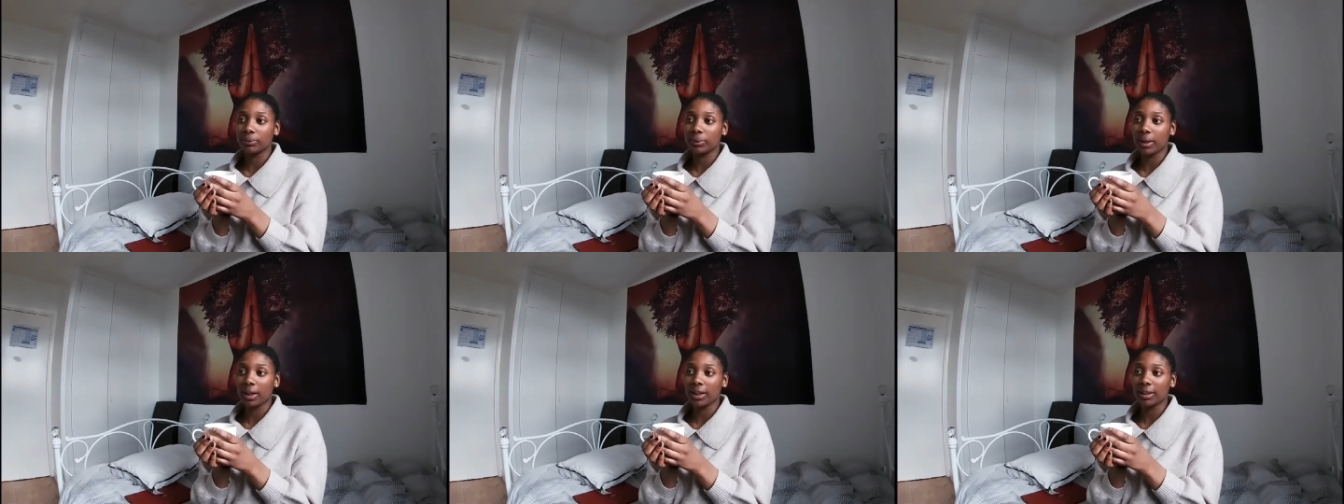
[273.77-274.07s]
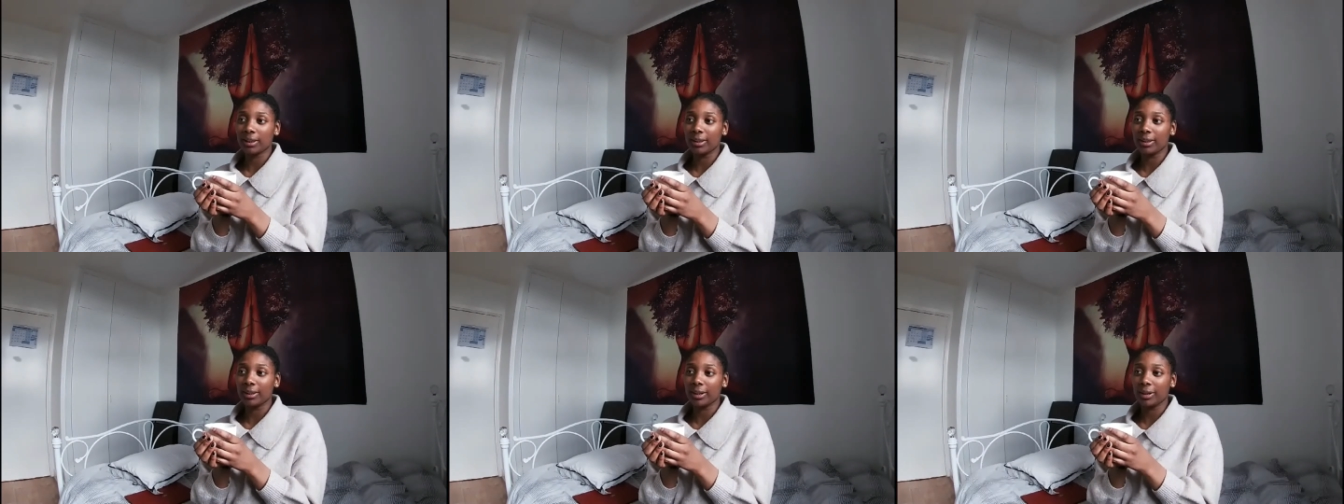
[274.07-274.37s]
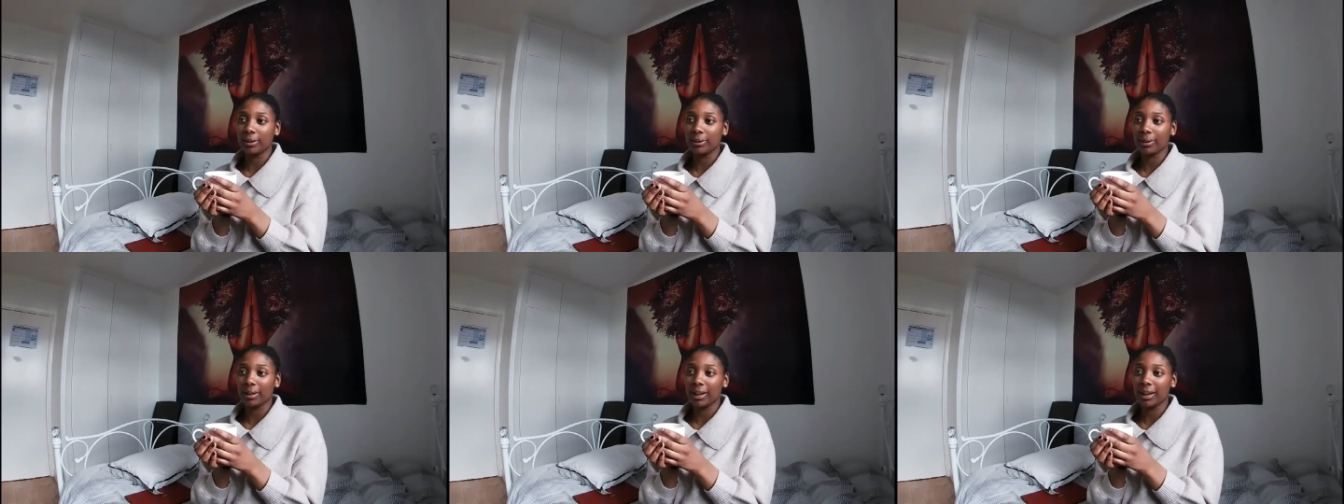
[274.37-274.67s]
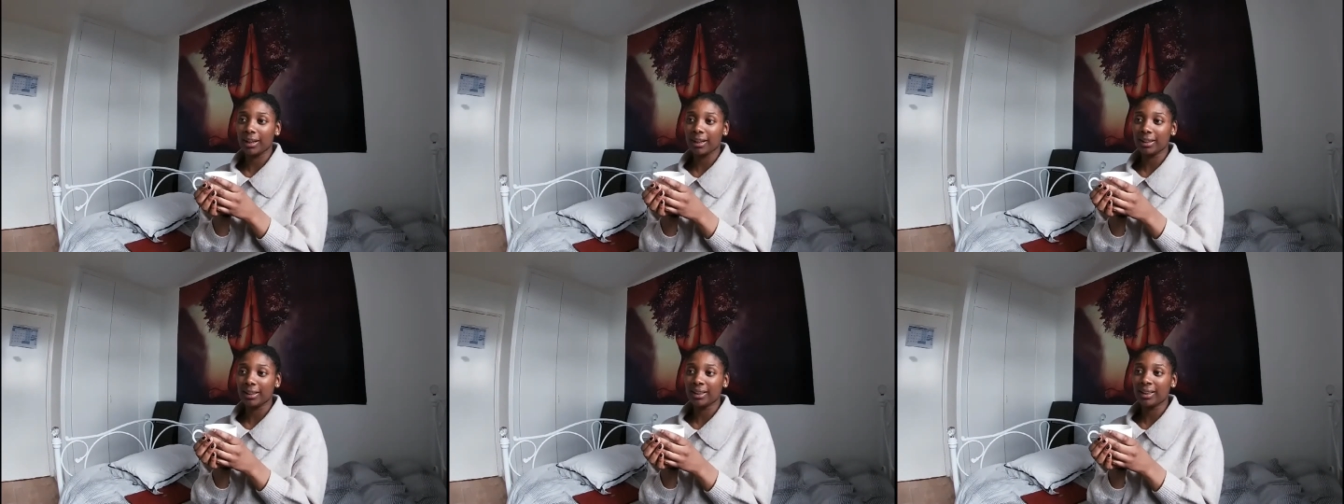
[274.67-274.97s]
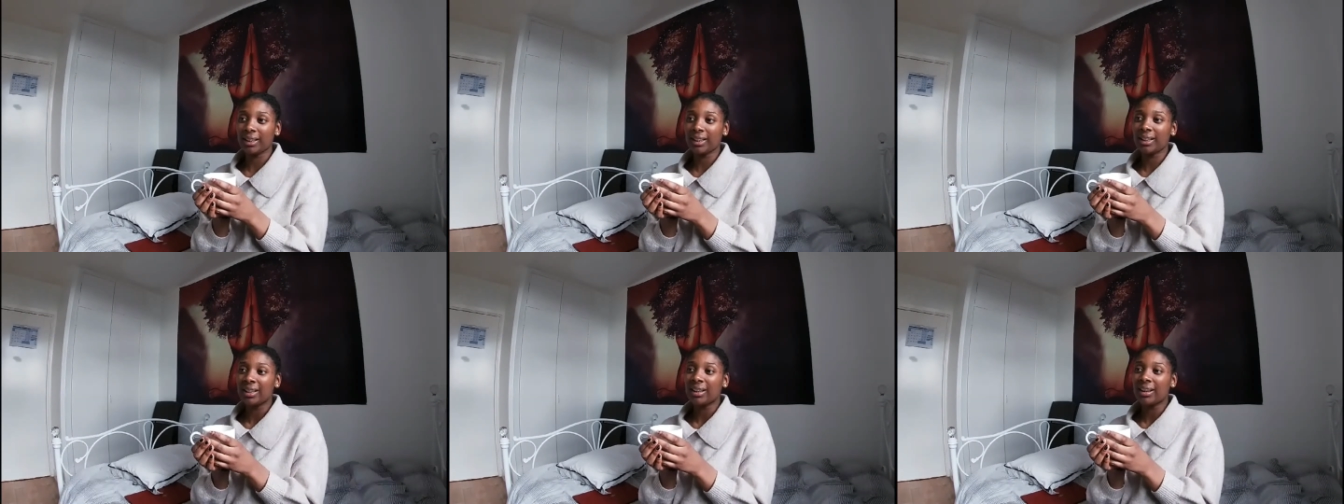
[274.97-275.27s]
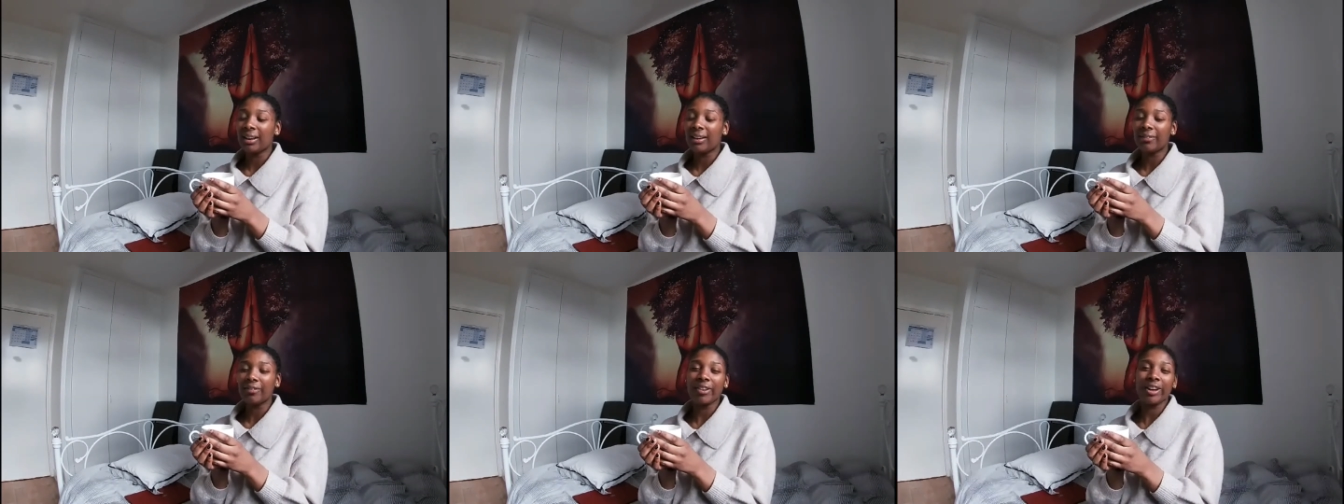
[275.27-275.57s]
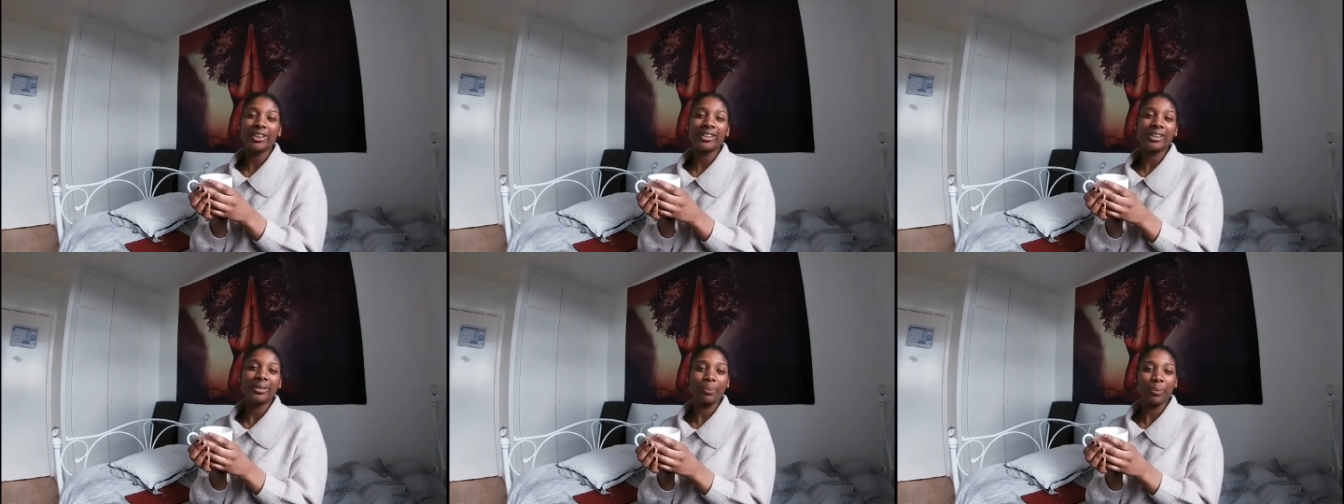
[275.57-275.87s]
I don't know, it
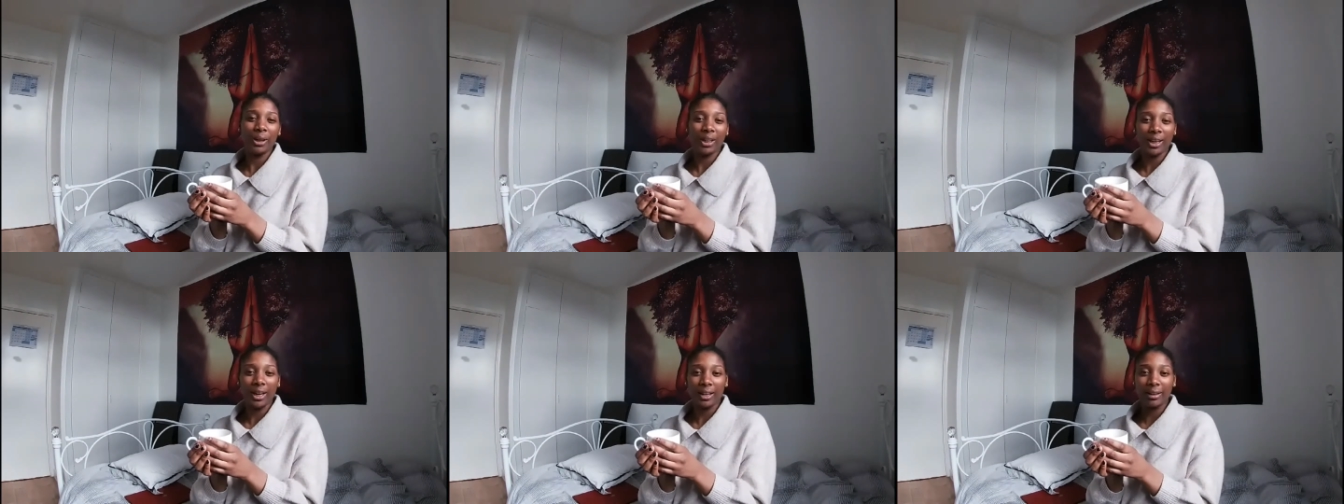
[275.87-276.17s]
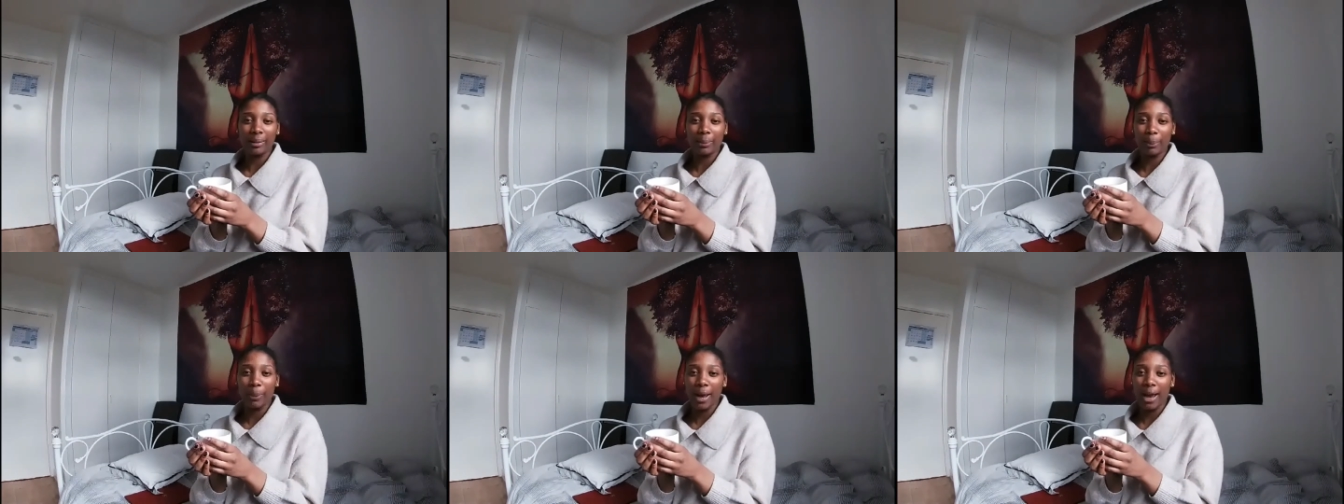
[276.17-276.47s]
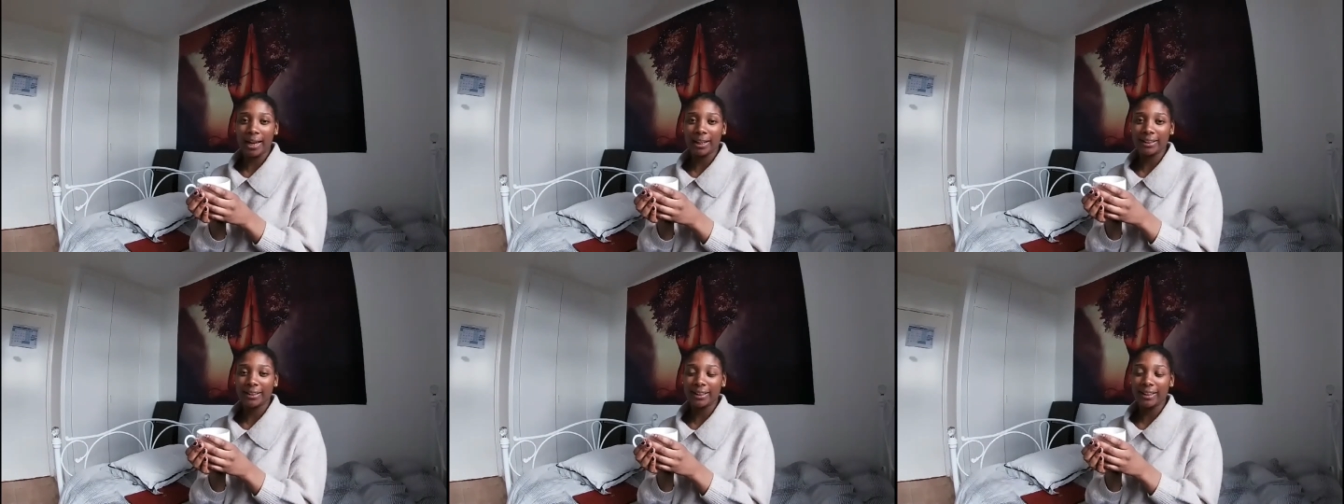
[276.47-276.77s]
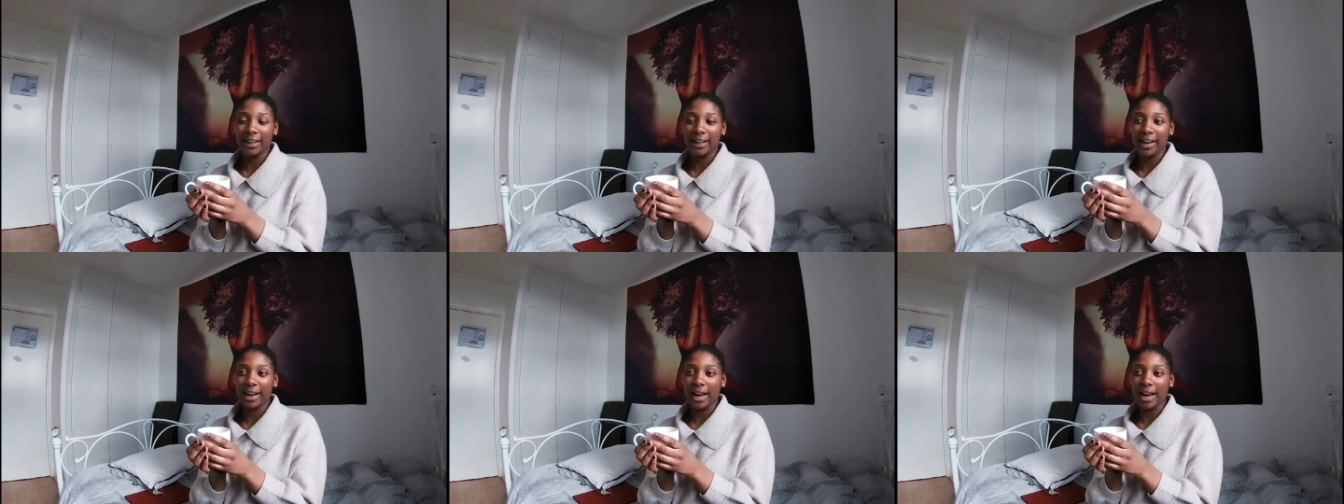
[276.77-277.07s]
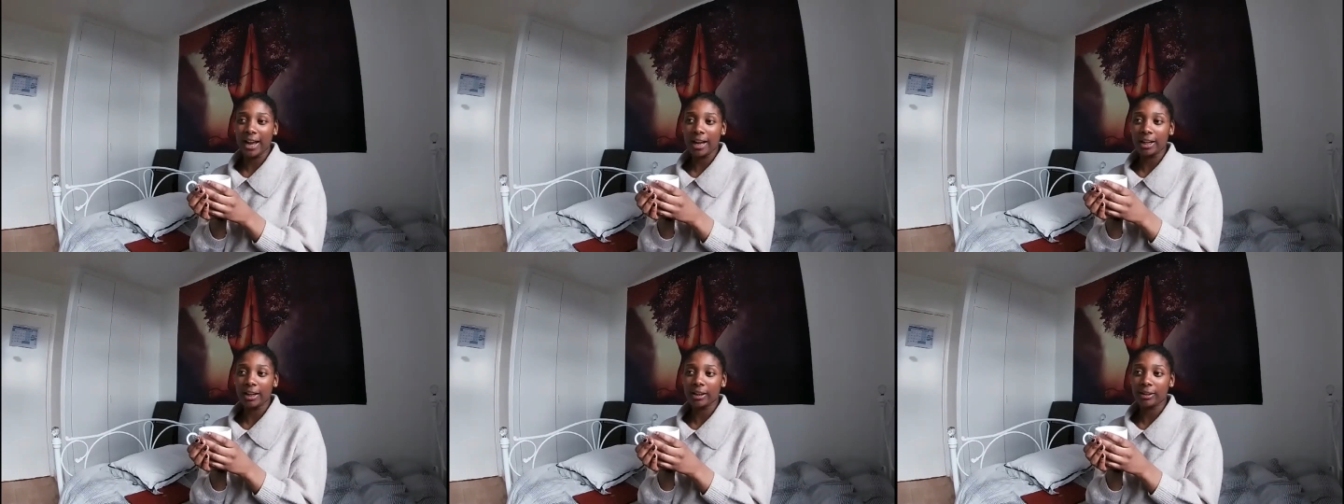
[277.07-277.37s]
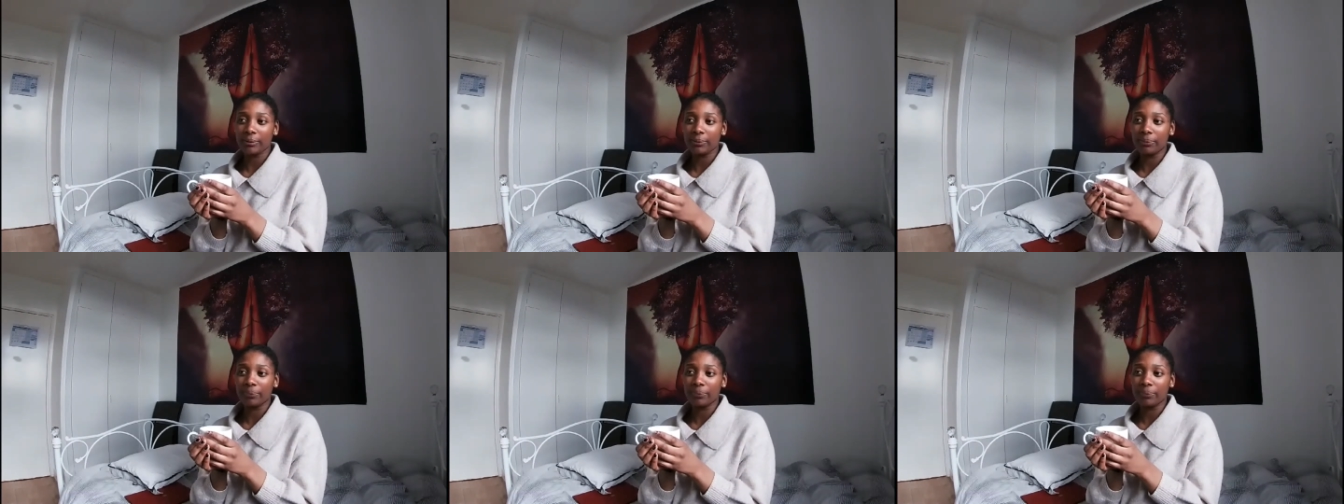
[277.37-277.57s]
affected me kind of badly. I